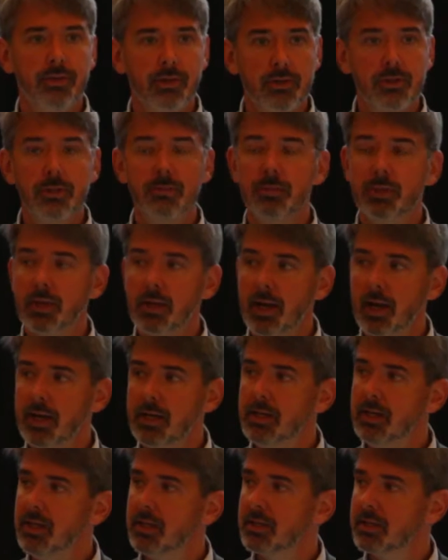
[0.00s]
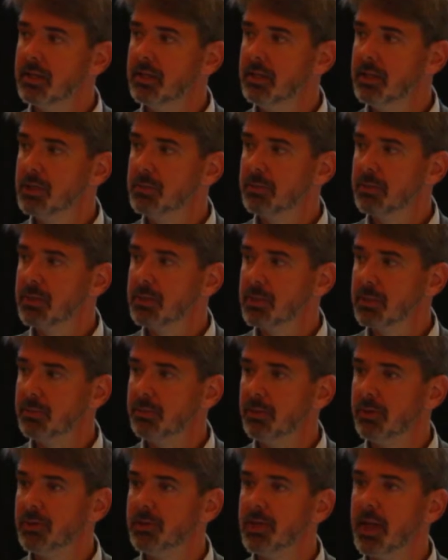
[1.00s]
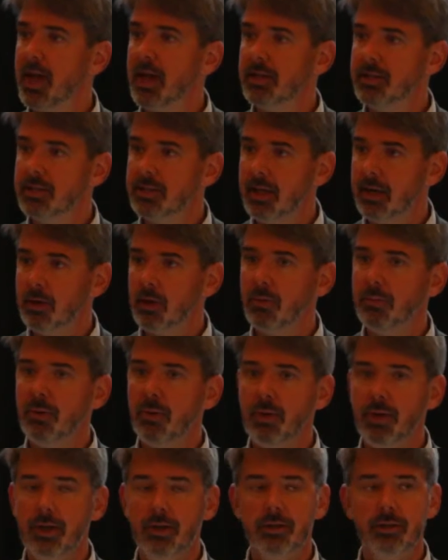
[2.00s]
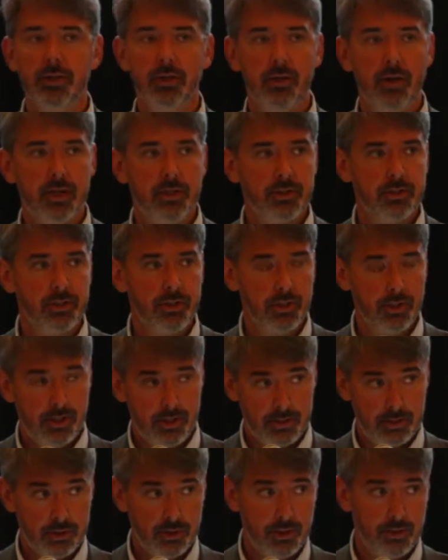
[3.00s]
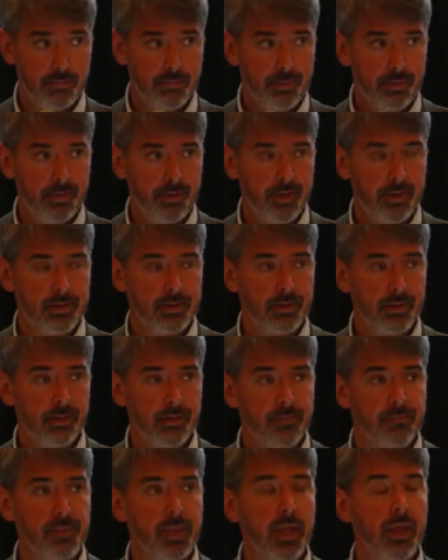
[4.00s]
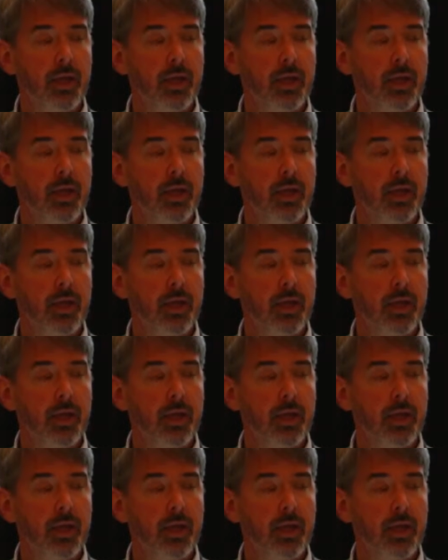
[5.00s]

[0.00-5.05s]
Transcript: There are some good ideas in these principles, as Daryl pointed to, as Jim pointed to.